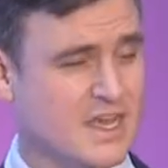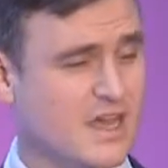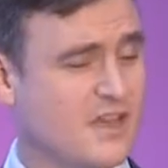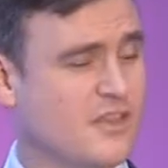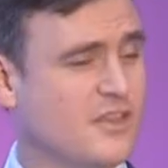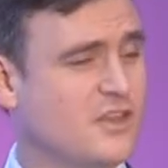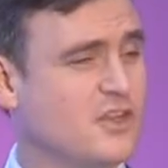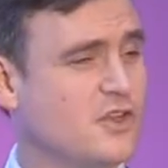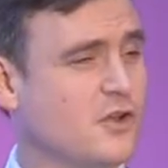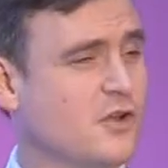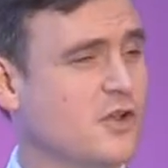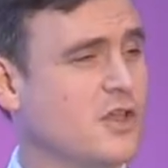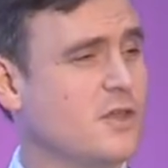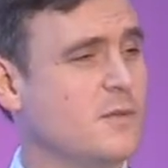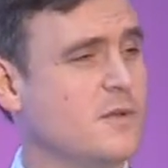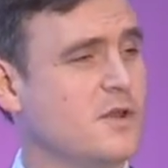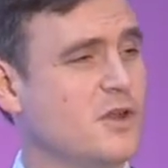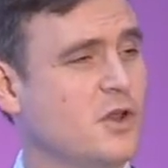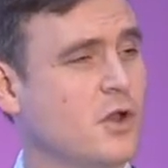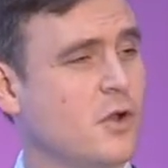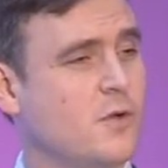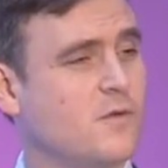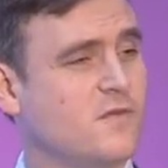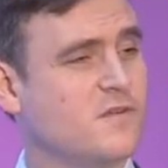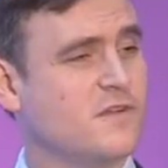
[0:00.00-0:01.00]
And the
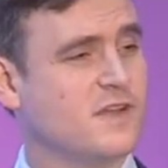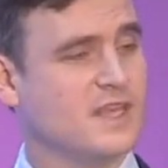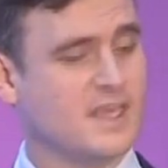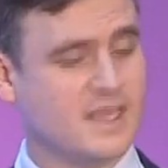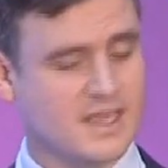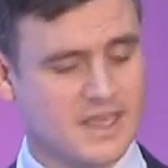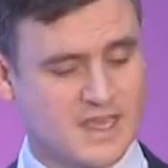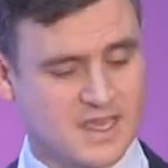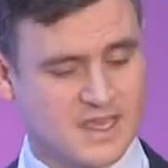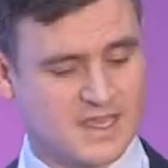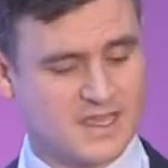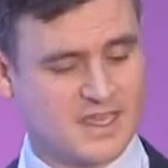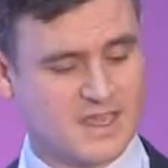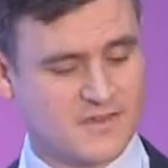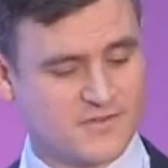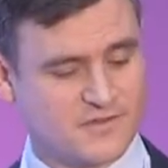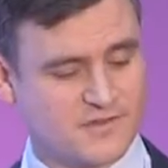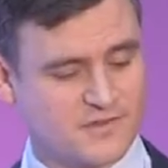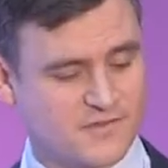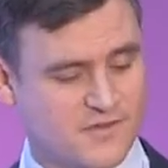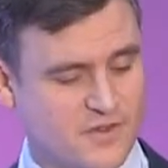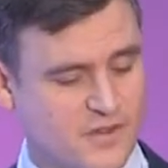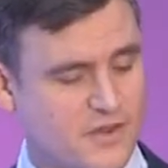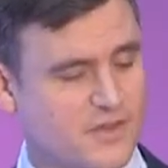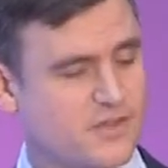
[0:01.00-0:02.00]
document hopefully
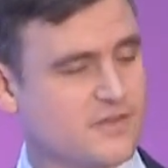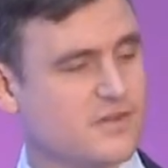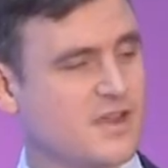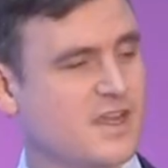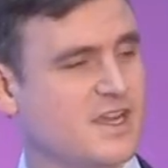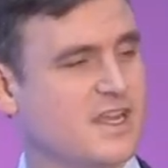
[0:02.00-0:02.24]
gives further